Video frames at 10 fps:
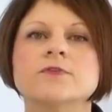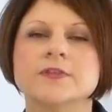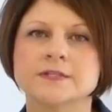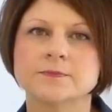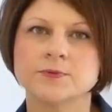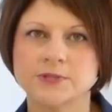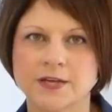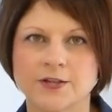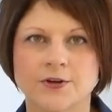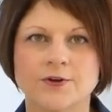for this
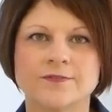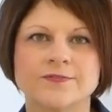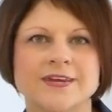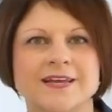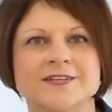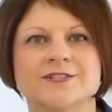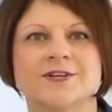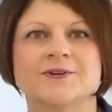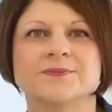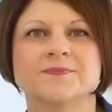particular fitting issue.